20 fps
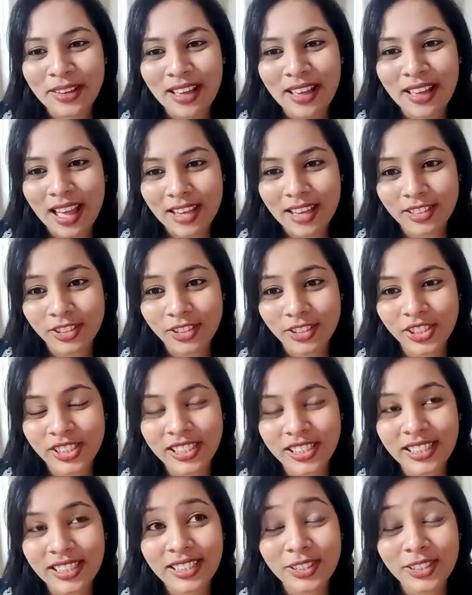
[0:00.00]
and
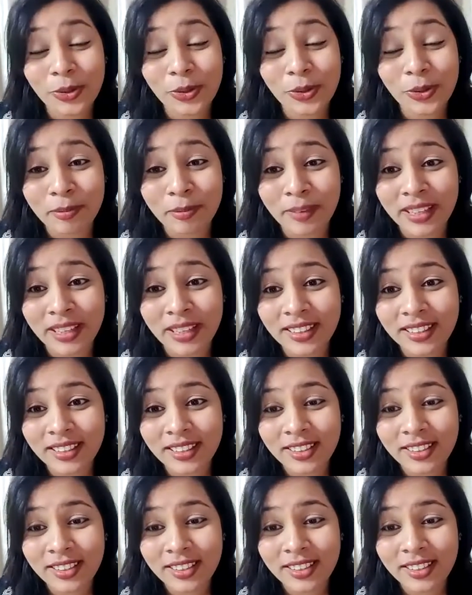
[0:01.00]
she told me,
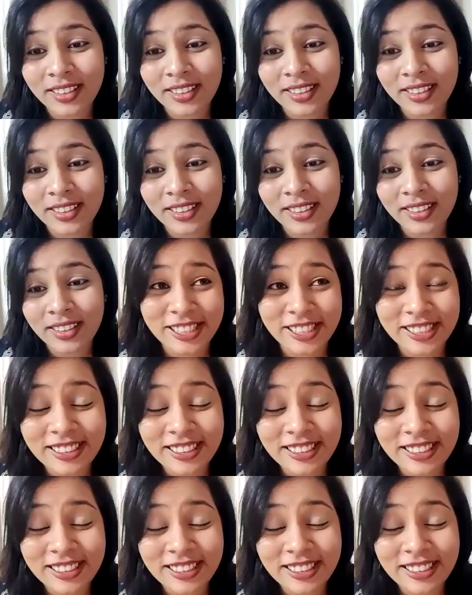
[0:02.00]
Dear daughter,